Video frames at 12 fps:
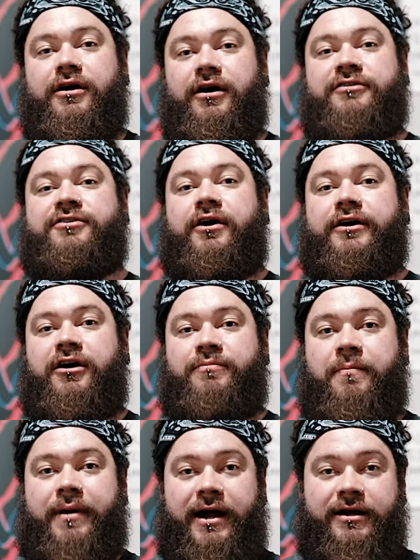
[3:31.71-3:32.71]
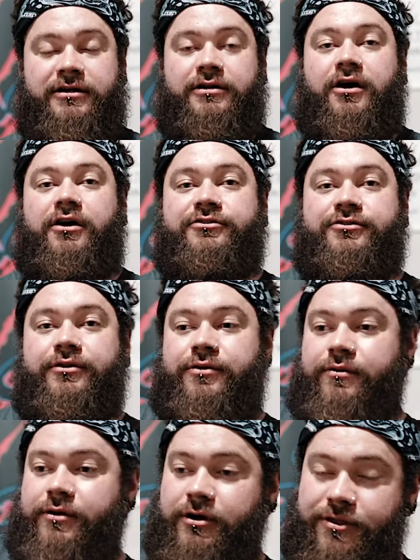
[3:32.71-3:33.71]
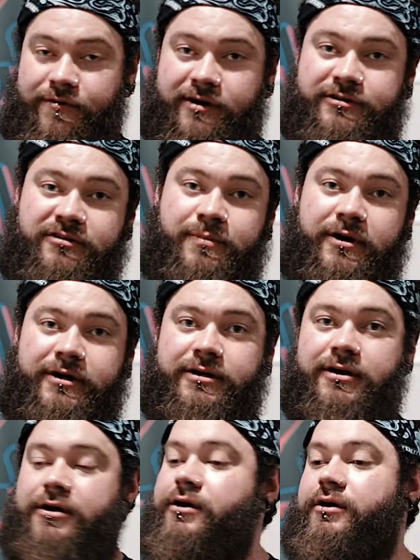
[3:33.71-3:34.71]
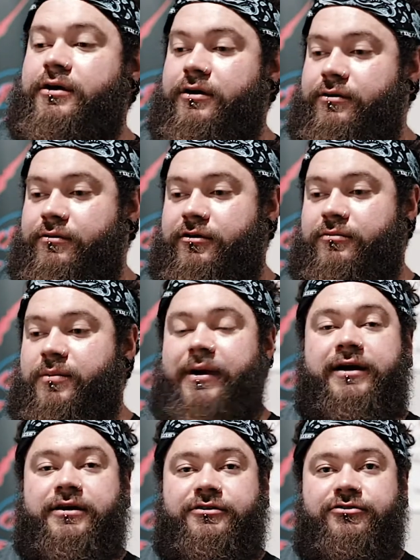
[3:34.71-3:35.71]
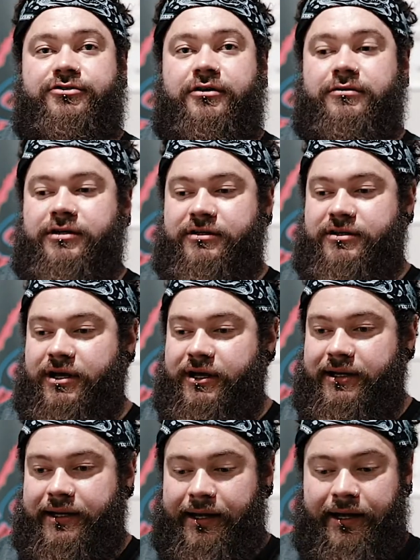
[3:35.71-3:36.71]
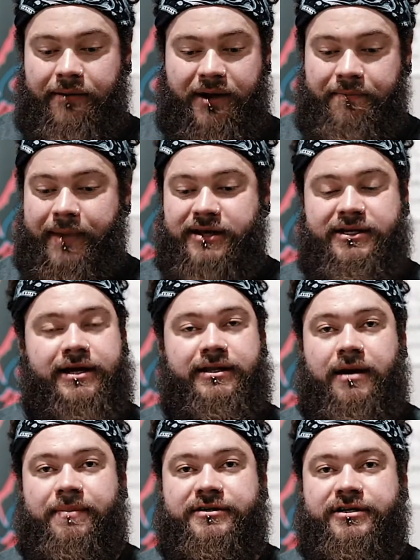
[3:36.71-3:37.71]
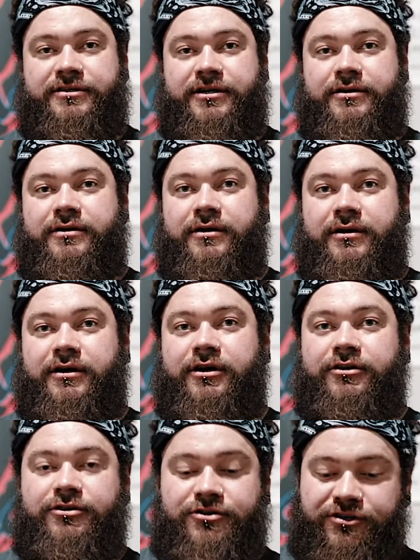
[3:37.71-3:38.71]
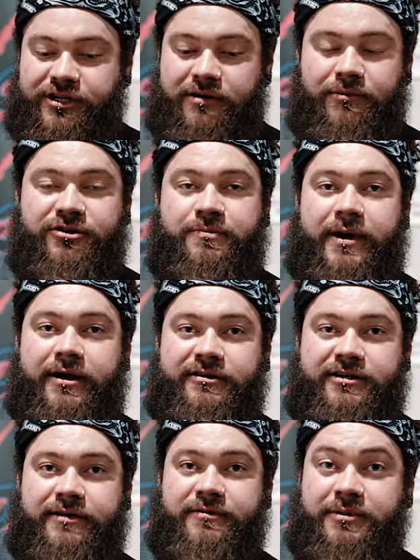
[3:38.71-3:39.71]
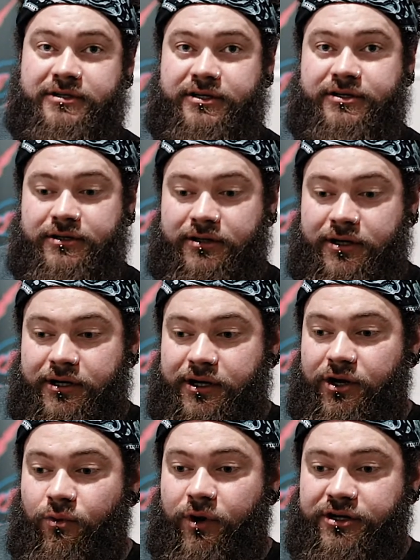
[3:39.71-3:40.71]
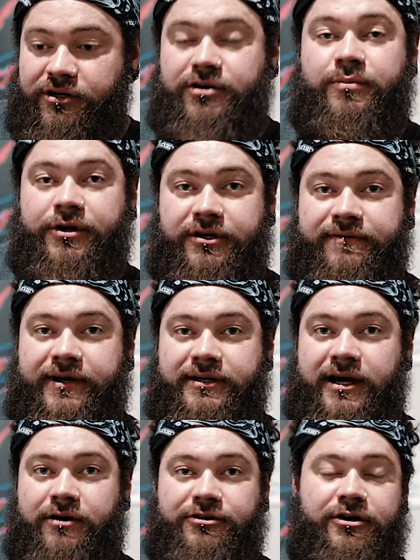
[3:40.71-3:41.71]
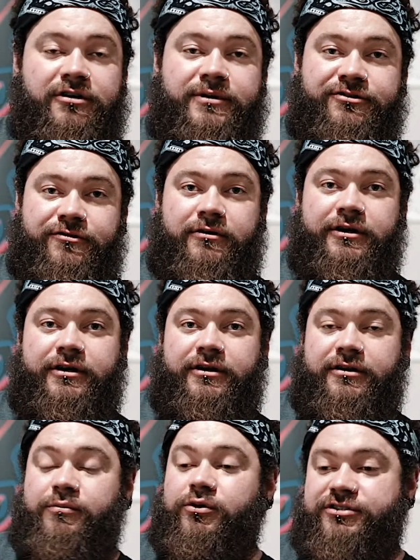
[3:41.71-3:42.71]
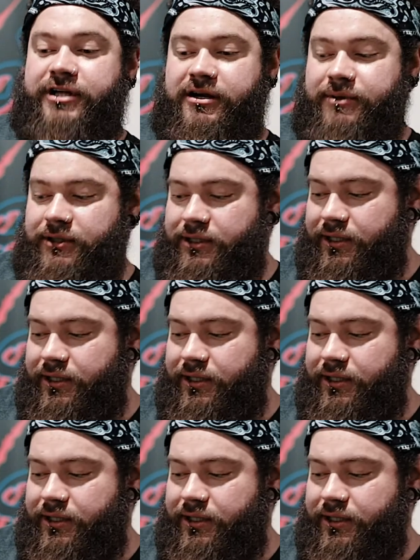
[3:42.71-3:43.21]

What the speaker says: a tight upper back and an arch through your thoracic spine, through your upper back and your shoulders, and maintain that position, you're just in a much better, safer position. When you do put your feet down, you're going to be stronger and more stable.